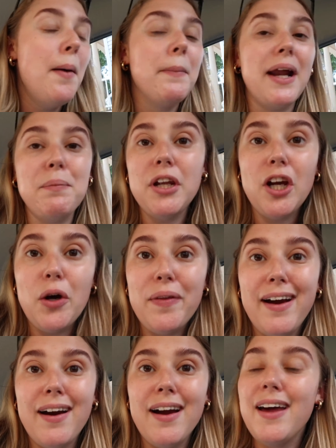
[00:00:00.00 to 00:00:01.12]
But I'm gonna go
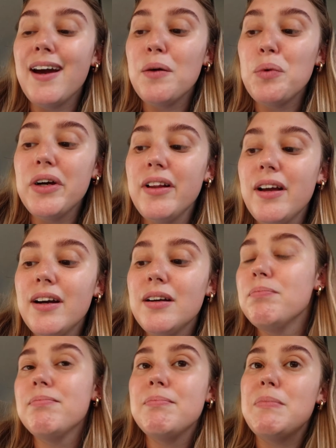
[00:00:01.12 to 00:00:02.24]
there and I
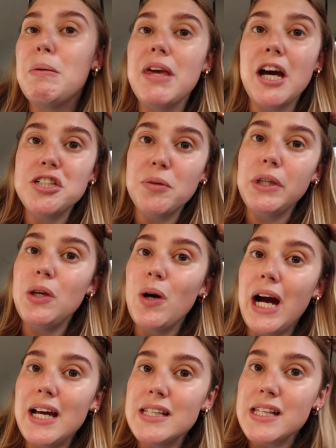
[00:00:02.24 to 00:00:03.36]
will maybe catch up with you
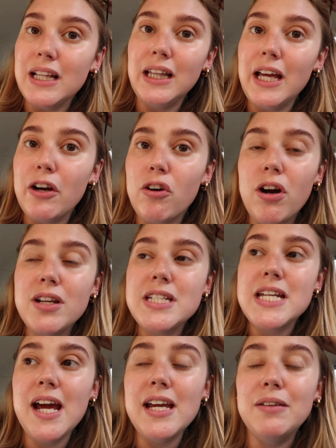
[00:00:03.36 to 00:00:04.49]
guys later on
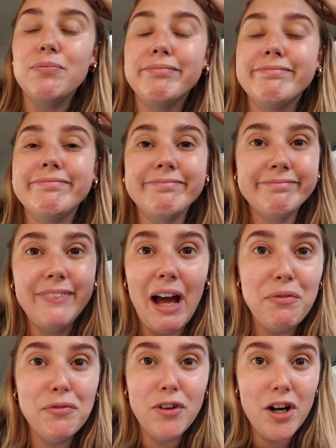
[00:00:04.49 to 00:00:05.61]
tonight.
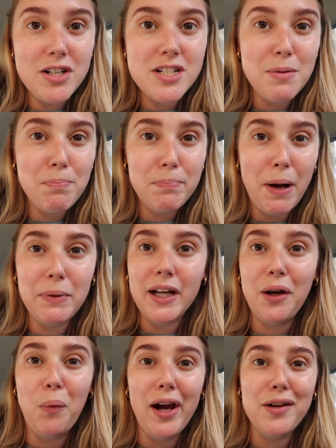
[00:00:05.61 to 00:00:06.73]
Haven't vlogged in public
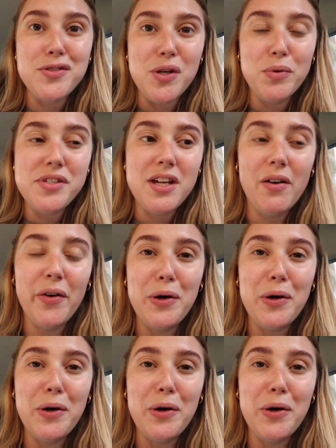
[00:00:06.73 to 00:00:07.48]
in a while, so we'll see how it